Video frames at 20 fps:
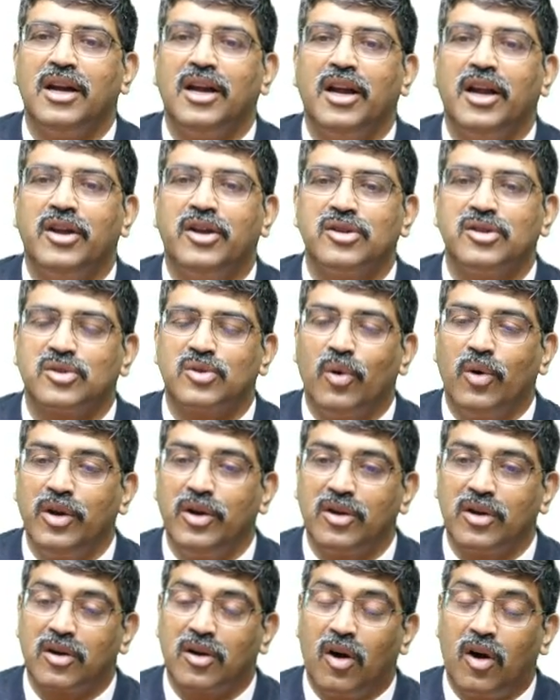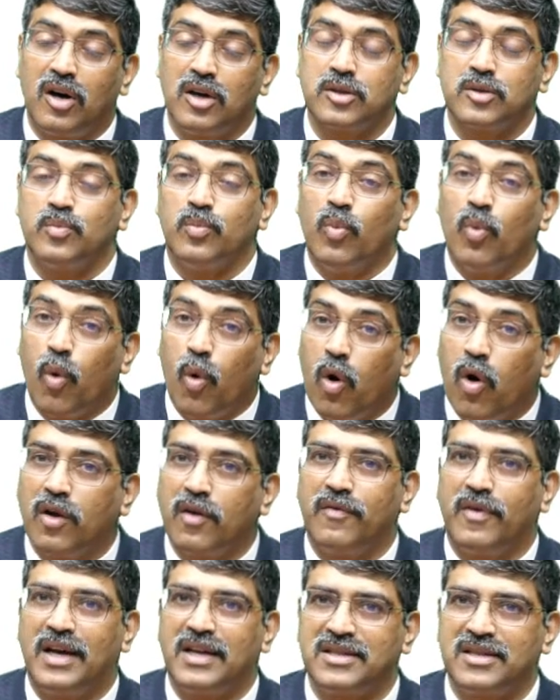it is going to cause more
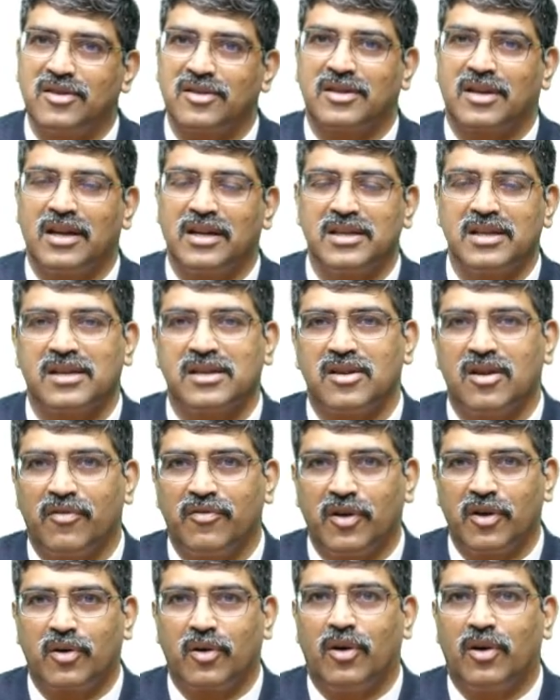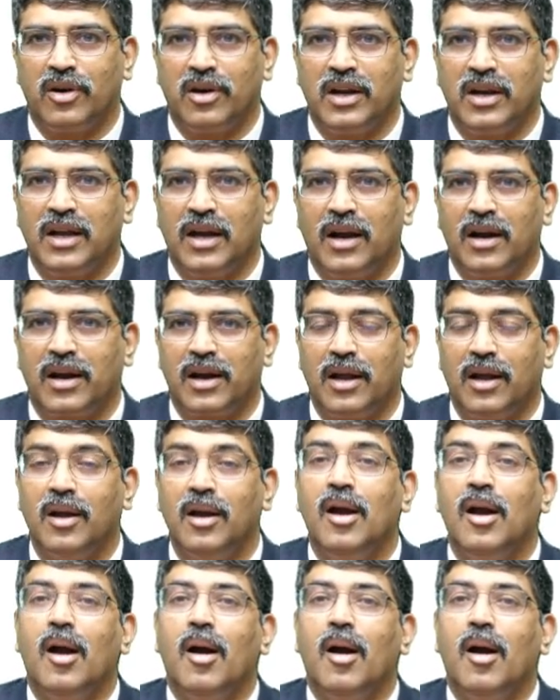vasoconstriction of the coronary artery.